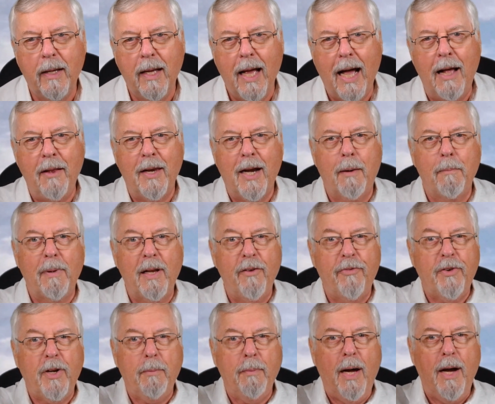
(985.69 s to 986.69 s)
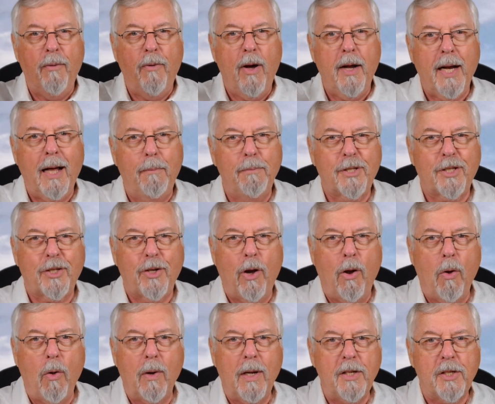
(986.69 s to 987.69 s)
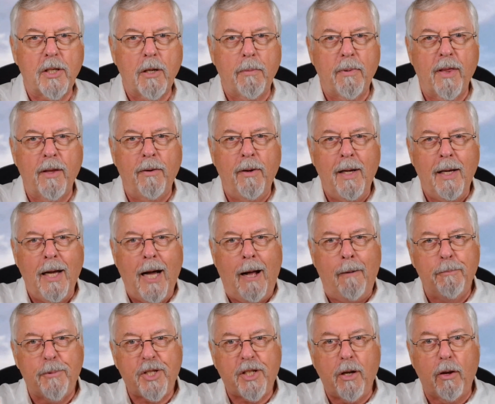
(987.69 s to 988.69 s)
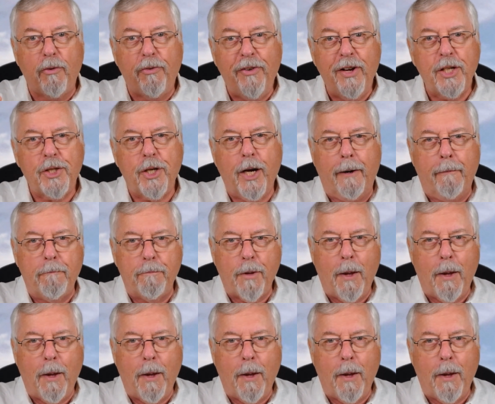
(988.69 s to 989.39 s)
And I'm lifting my rod up slowly, so I'm still fishing.